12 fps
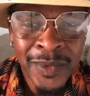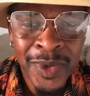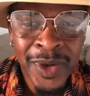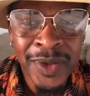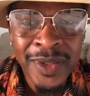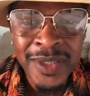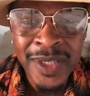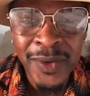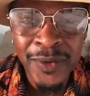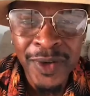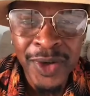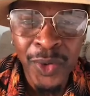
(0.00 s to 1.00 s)
we're gonna
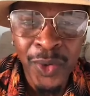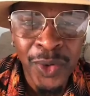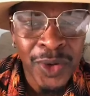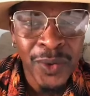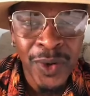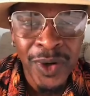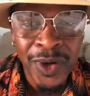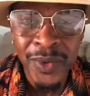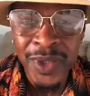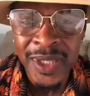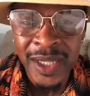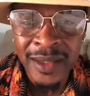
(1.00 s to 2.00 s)
take over the whole
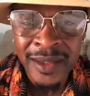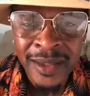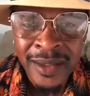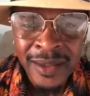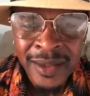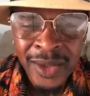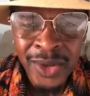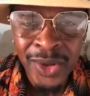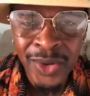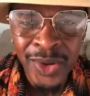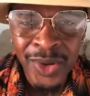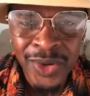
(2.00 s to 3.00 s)
world with that
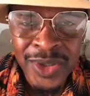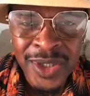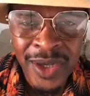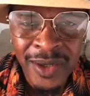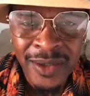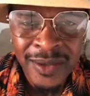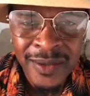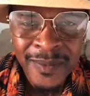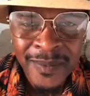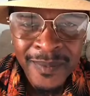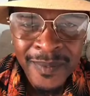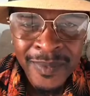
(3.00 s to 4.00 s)
Lolo song.
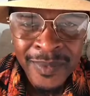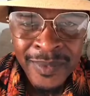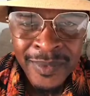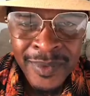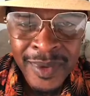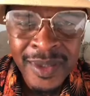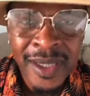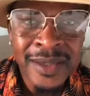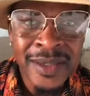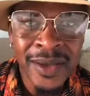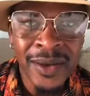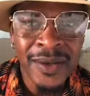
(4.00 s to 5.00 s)

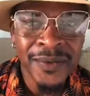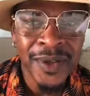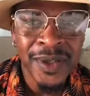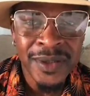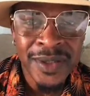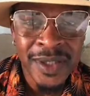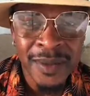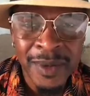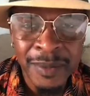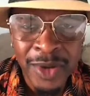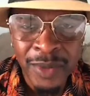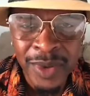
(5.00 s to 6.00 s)
I see all the videos.
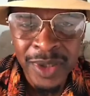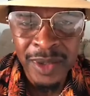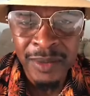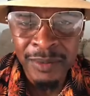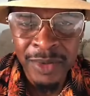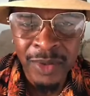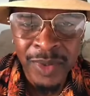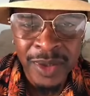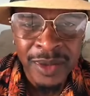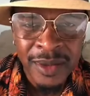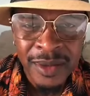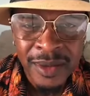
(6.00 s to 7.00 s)
Keep them
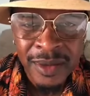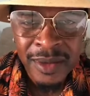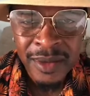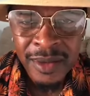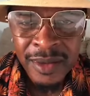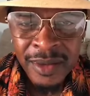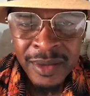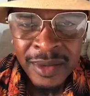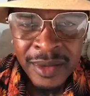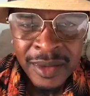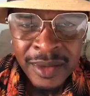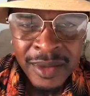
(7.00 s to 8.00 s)
coming.
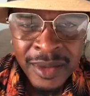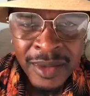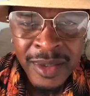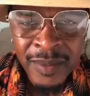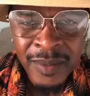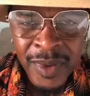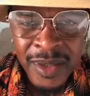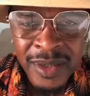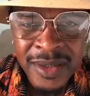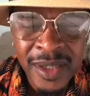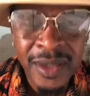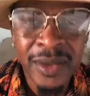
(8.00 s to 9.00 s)
Yeah, man.
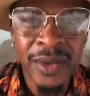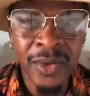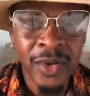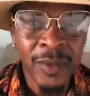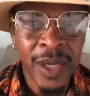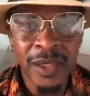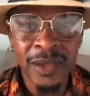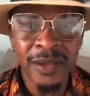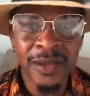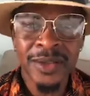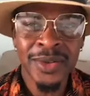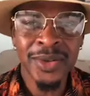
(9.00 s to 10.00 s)
They think global, you
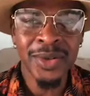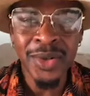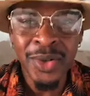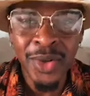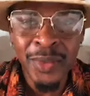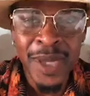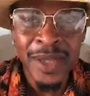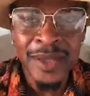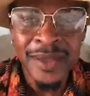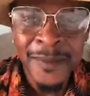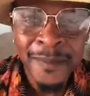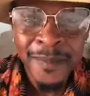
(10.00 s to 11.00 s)
know.
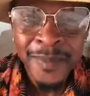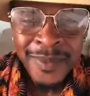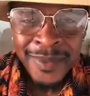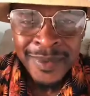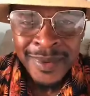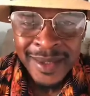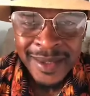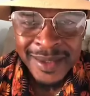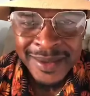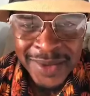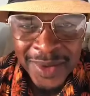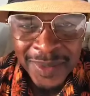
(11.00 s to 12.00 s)
Global.
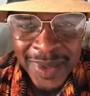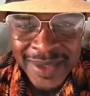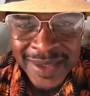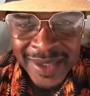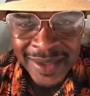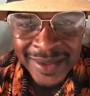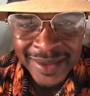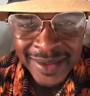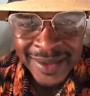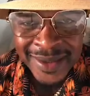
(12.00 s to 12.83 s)
Is what I say?